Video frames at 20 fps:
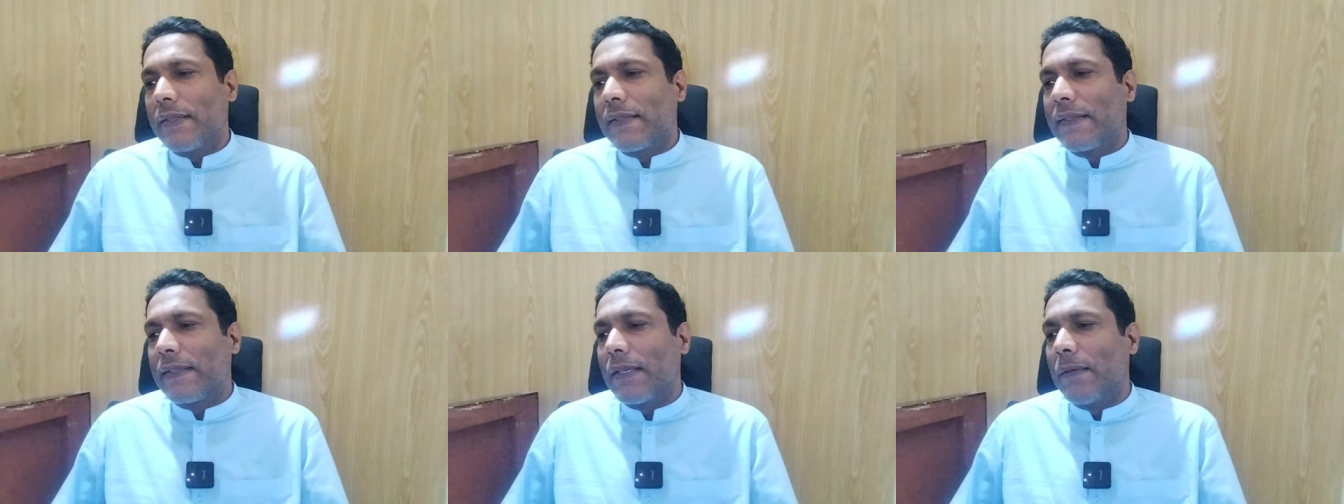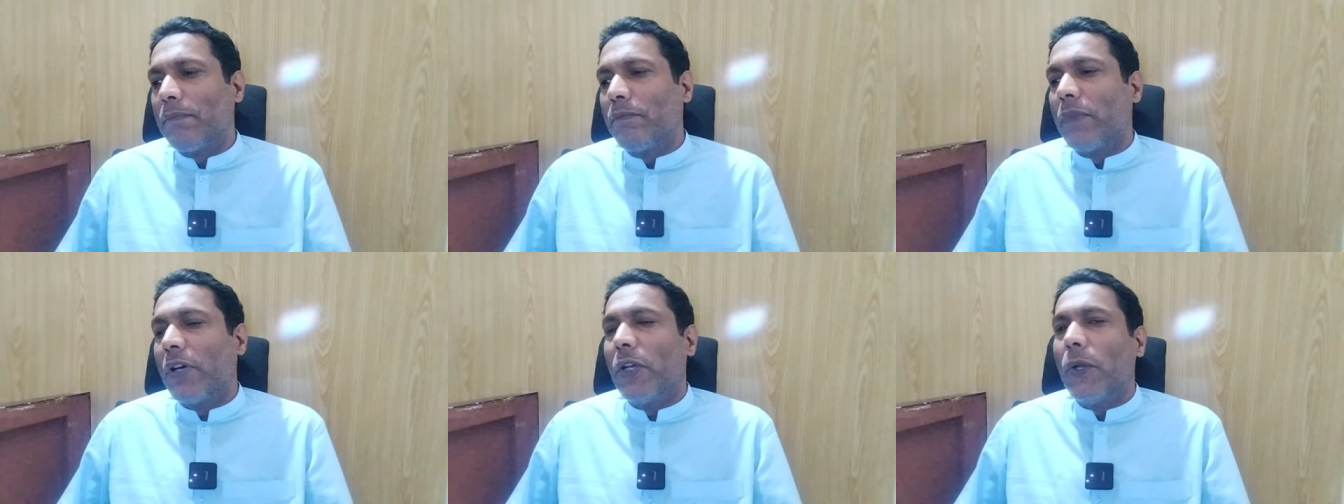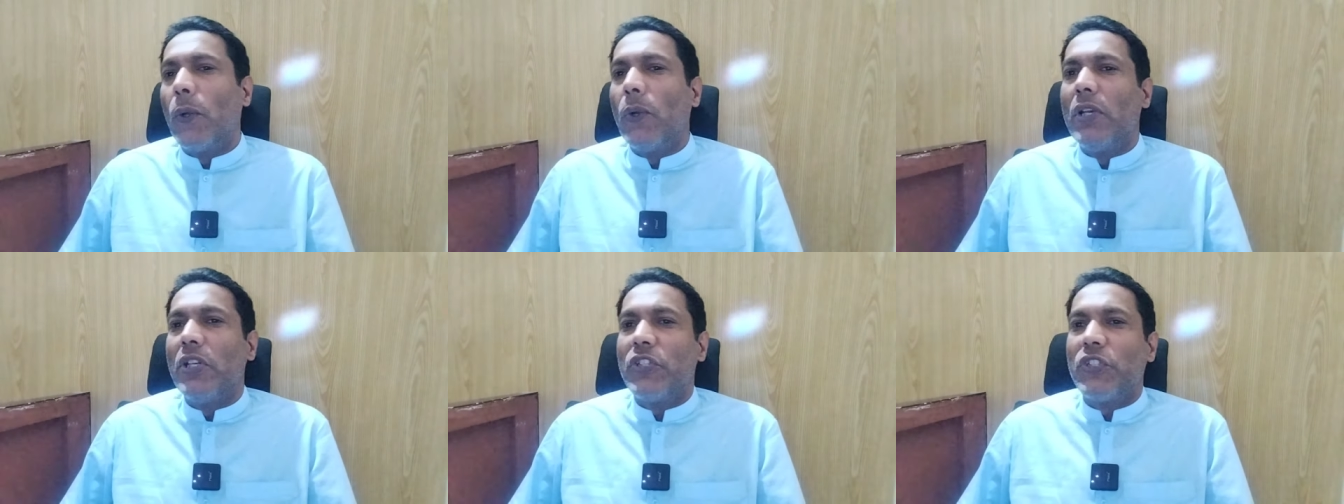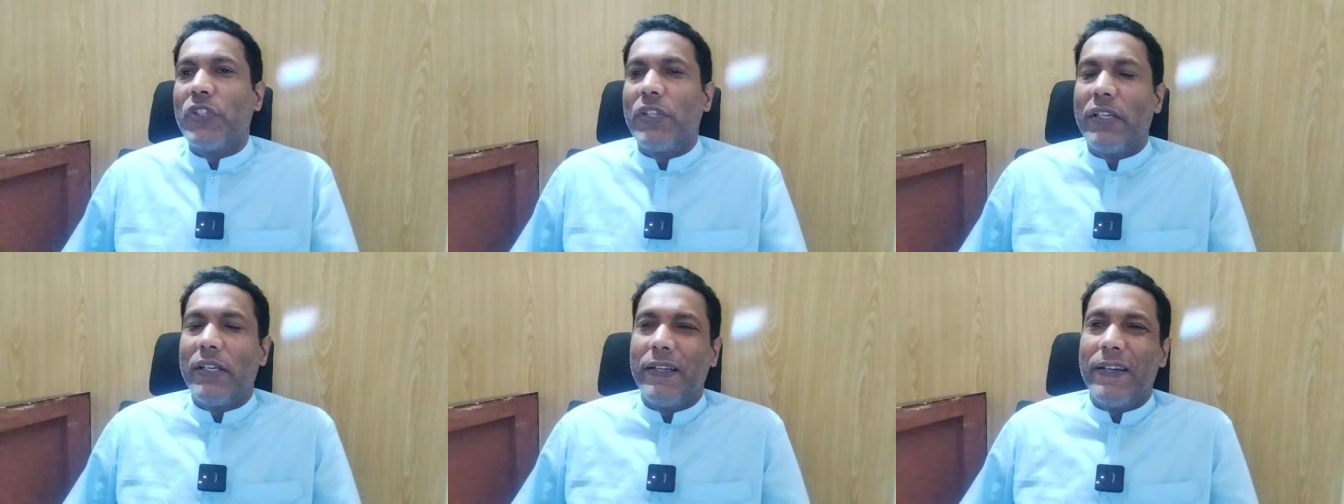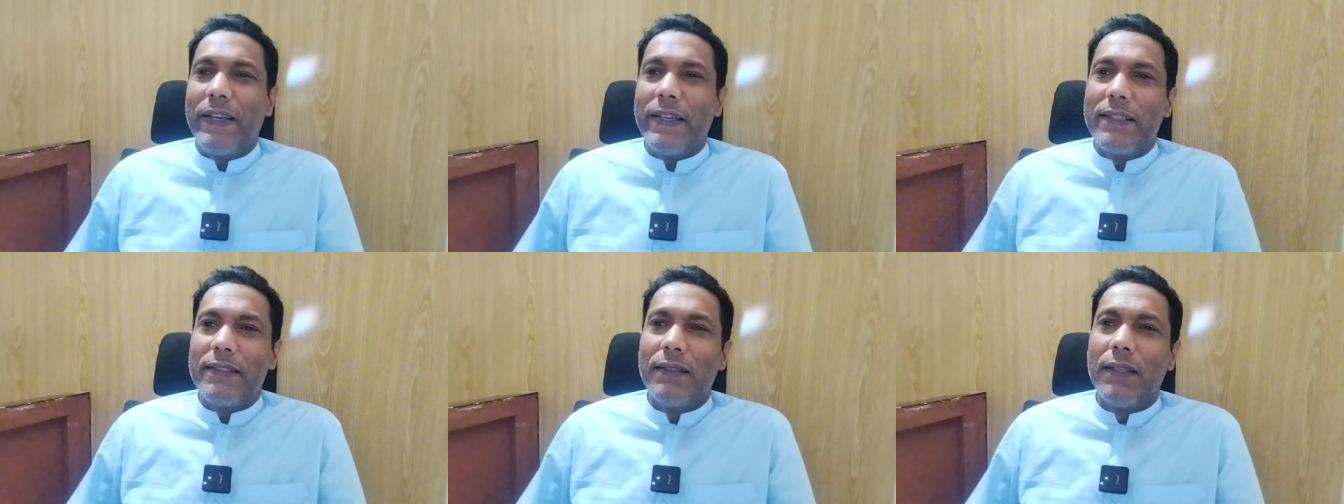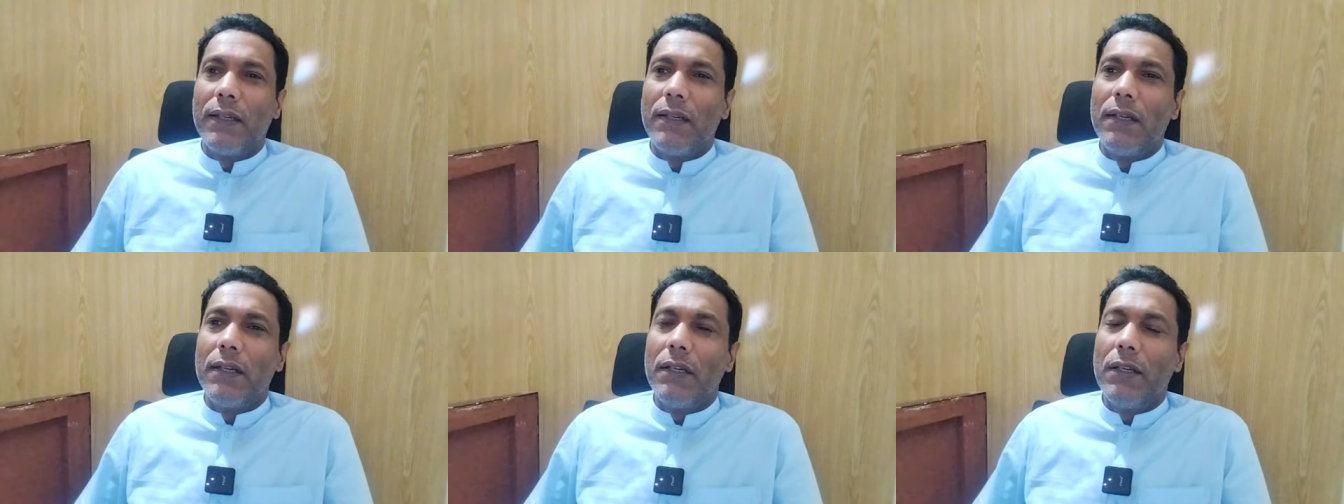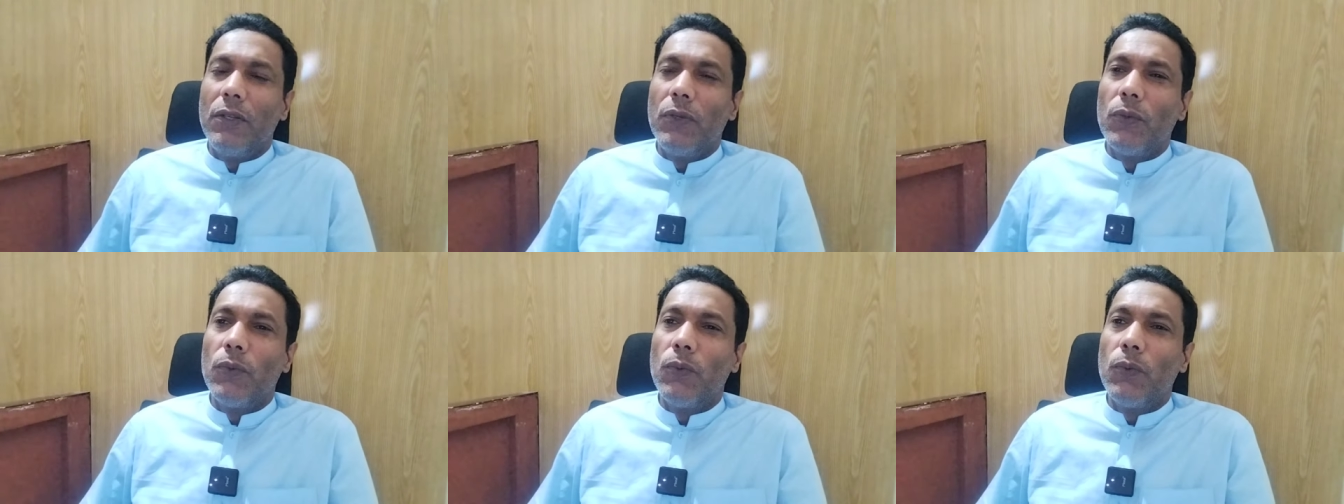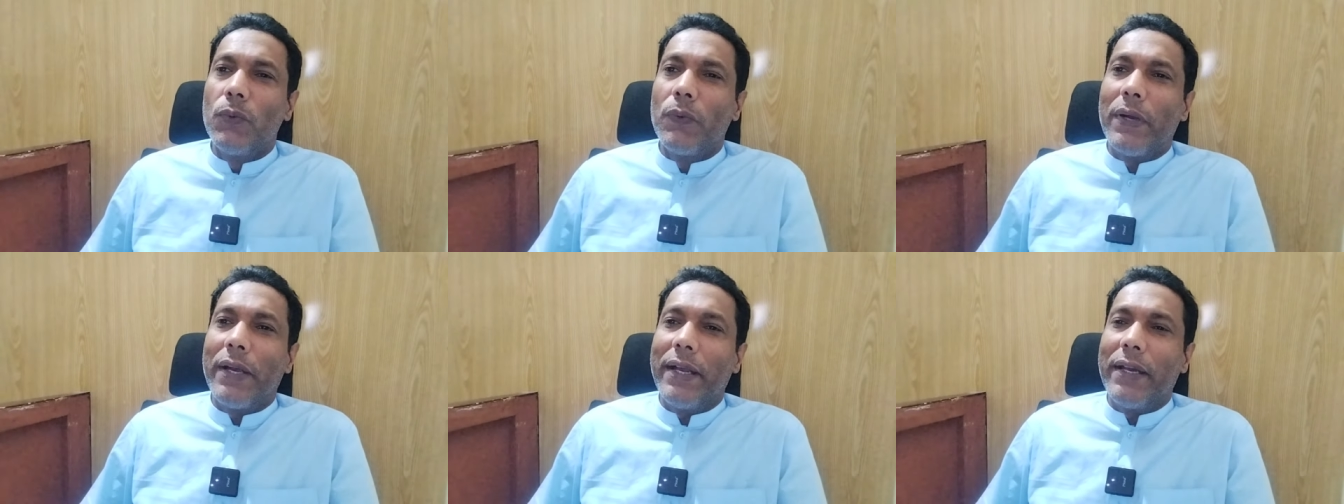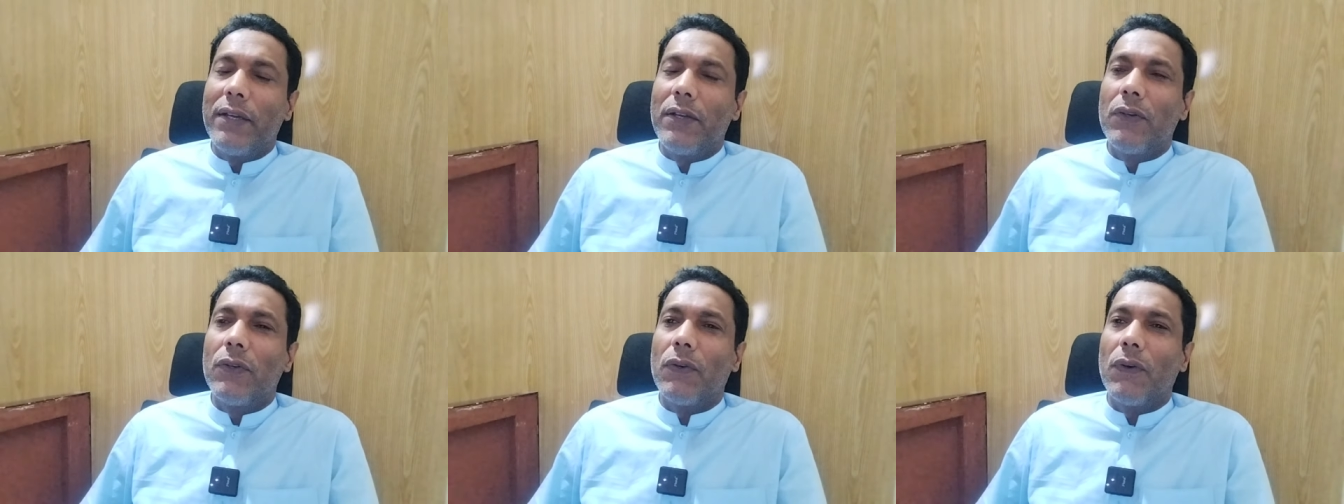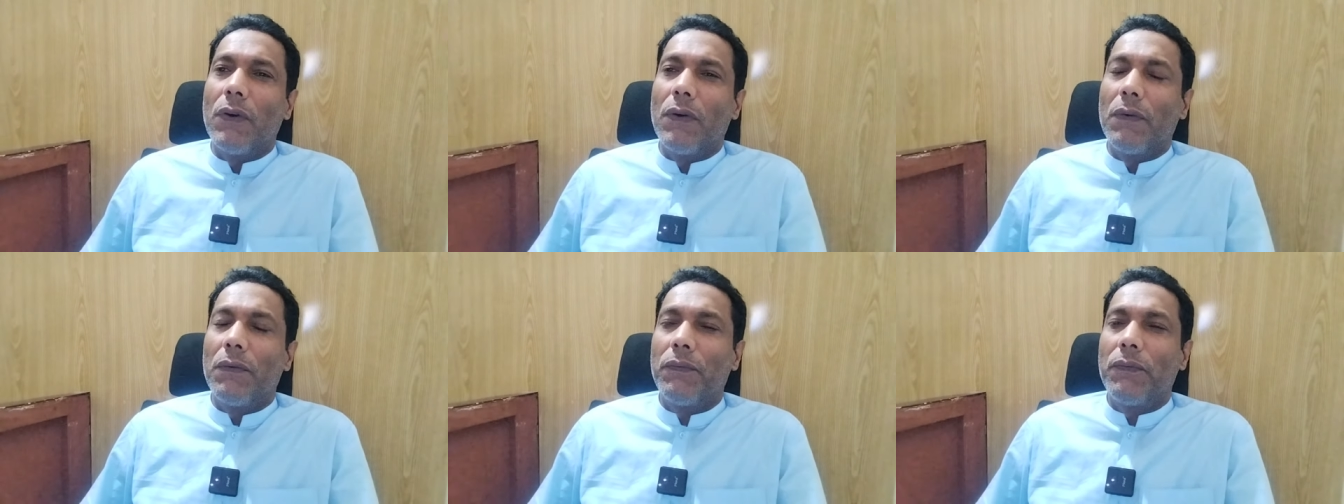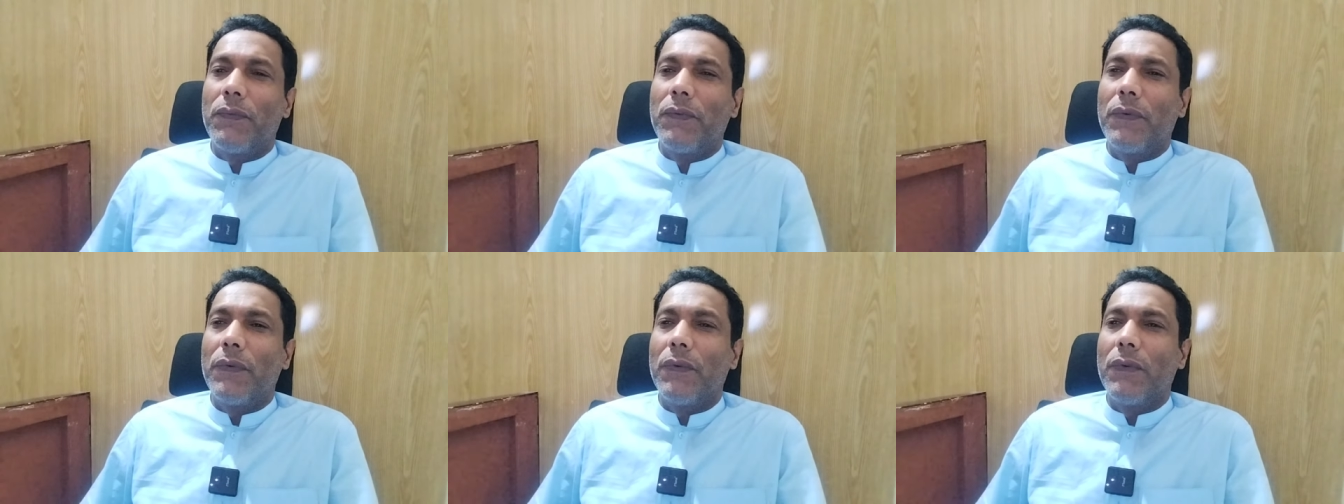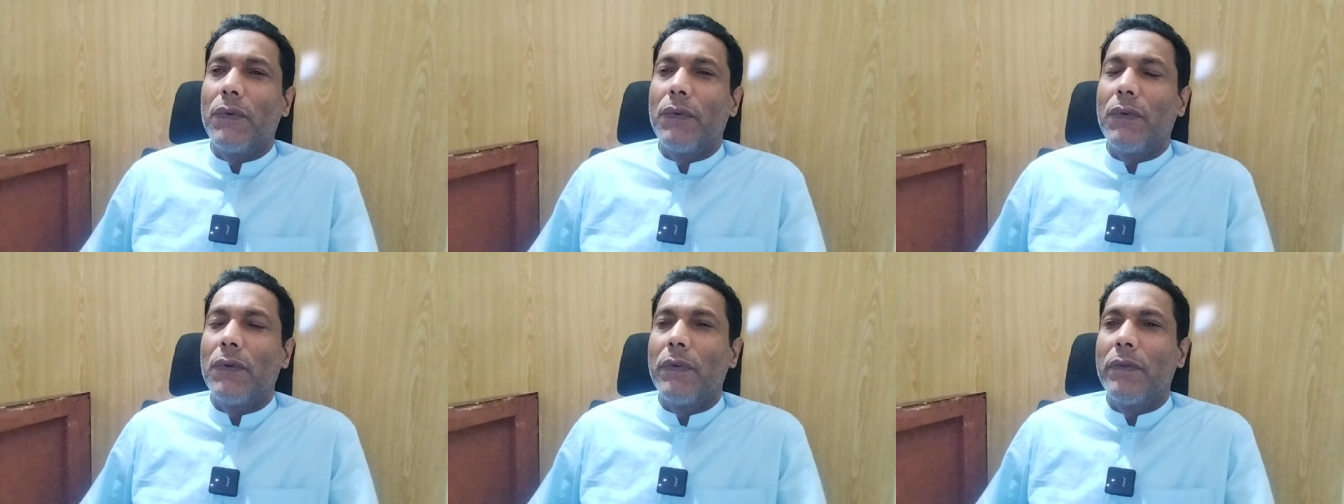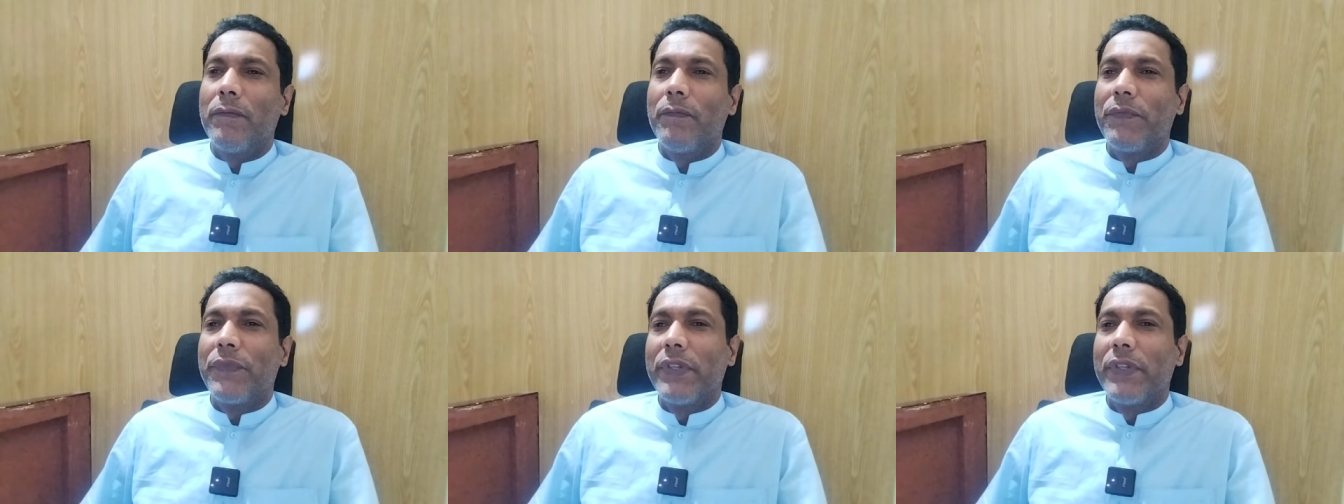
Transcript: Sambalulshe is the new head of uh,